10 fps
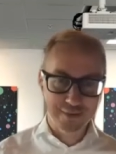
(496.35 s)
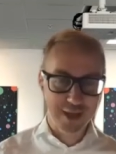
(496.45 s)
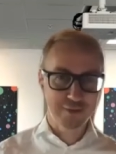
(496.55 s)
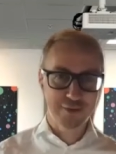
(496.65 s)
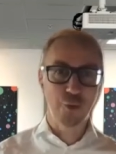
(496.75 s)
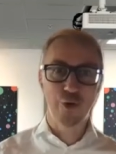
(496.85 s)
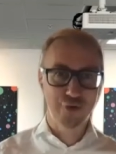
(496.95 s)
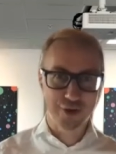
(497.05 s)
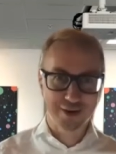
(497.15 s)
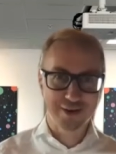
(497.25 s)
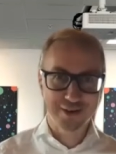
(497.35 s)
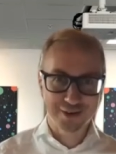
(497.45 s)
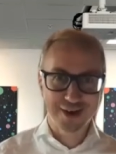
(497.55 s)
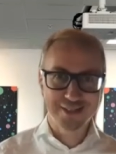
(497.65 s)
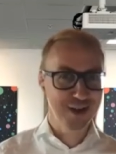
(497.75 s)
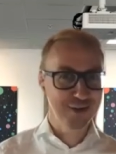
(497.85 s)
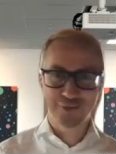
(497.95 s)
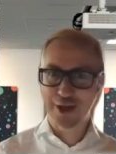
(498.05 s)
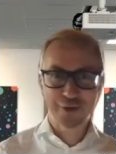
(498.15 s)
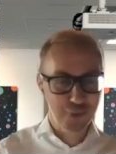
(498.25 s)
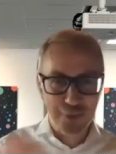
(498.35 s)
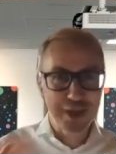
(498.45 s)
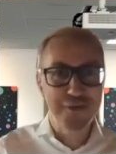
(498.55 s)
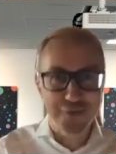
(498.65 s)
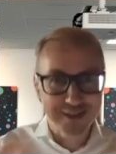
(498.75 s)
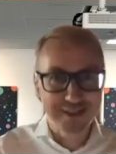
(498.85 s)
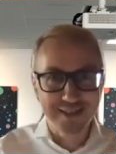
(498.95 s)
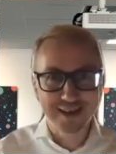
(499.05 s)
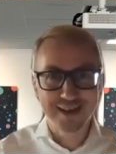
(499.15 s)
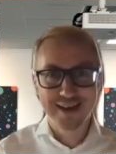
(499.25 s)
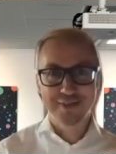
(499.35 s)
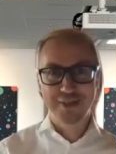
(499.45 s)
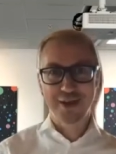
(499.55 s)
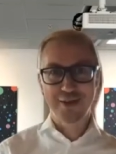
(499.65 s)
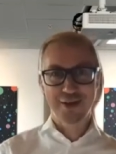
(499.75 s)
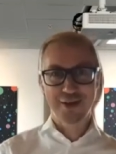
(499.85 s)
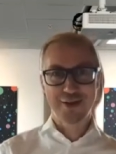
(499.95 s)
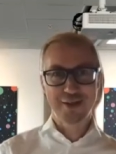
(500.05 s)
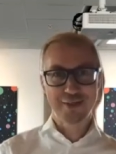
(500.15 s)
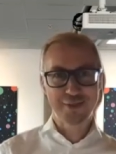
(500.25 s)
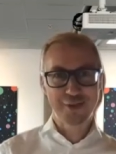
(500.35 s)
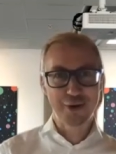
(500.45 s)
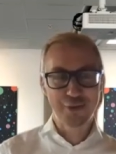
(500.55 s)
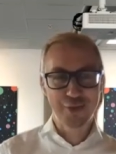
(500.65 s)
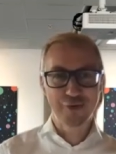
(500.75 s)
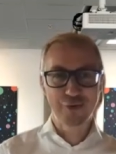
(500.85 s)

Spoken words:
That's the origin, right? That's where we invented the entire thing.